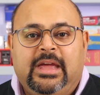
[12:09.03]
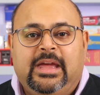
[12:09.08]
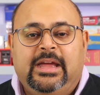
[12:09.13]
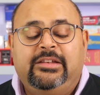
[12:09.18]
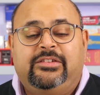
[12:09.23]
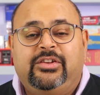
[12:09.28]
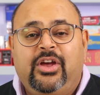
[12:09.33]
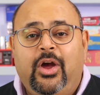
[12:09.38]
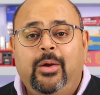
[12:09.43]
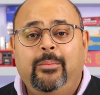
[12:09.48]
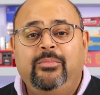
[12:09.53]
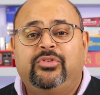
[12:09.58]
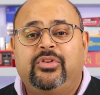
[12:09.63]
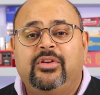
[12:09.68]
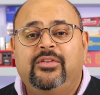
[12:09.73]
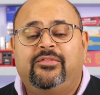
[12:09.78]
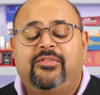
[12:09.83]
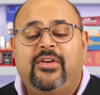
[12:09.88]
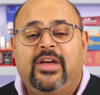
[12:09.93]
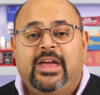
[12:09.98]
In terms
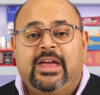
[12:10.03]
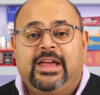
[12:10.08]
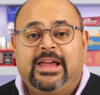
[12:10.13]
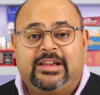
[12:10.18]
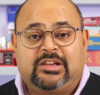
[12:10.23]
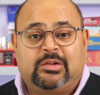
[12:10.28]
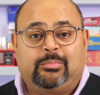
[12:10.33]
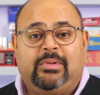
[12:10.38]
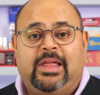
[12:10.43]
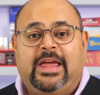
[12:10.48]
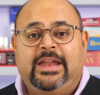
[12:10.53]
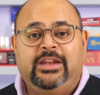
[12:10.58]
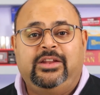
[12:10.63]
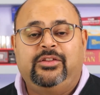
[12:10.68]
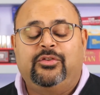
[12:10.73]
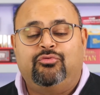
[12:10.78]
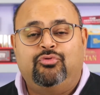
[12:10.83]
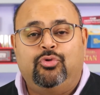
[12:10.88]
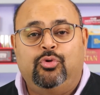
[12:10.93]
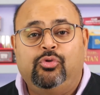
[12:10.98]
of explaining
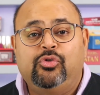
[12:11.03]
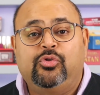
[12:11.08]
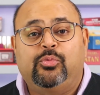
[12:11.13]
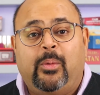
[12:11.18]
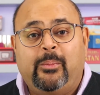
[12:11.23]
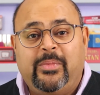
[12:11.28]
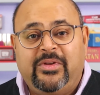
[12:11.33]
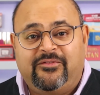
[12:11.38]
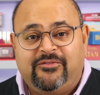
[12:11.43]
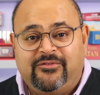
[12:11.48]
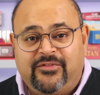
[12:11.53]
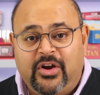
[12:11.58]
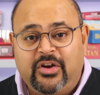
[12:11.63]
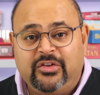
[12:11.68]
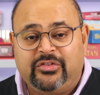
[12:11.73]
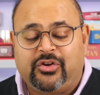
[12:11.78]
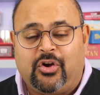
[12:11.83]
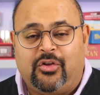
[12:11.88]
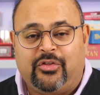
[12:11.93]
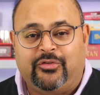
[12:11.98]
the rules, when we
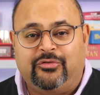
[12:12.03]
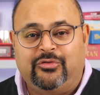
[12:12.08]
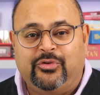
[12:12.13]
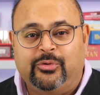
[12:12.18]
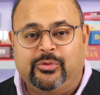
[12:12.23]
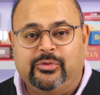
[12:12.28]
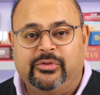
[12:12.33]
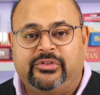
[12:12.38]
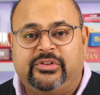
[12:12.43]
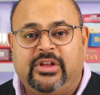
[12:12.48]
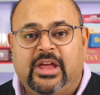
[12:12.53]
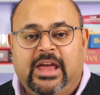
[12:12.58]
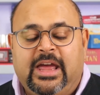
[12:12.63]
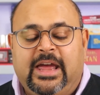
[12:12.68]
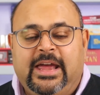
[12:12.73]
first got the rules,